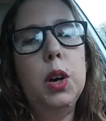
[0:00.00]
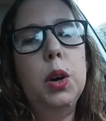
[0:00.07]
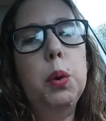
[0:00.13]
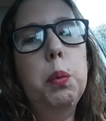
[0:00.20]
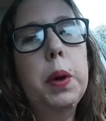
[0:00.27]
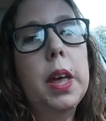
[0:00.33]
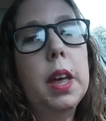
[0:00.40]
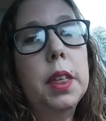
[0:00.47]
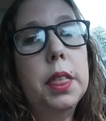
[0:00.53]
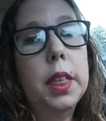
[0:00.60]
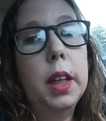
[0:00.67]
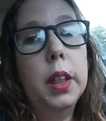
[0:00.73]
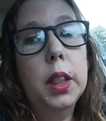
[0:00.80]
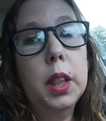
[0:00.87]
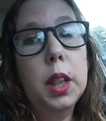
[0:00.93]
with
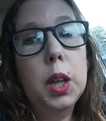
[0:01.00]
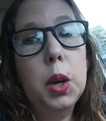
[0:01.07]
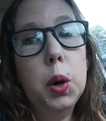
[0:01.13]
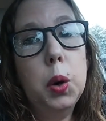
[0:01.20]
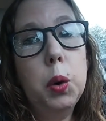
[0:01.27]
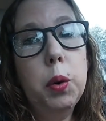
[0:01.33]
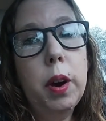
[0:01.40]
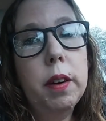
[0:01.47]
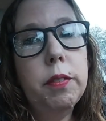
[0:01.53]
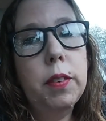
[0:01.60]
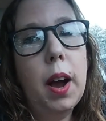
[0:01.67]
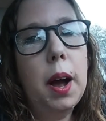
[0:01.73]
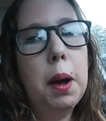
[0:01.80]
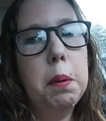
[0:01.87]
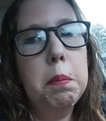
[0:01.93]
Lou
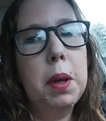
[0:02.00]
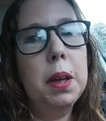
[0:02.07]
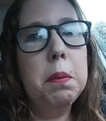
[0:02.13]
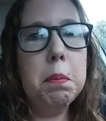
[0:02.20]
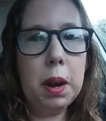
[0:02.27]
from,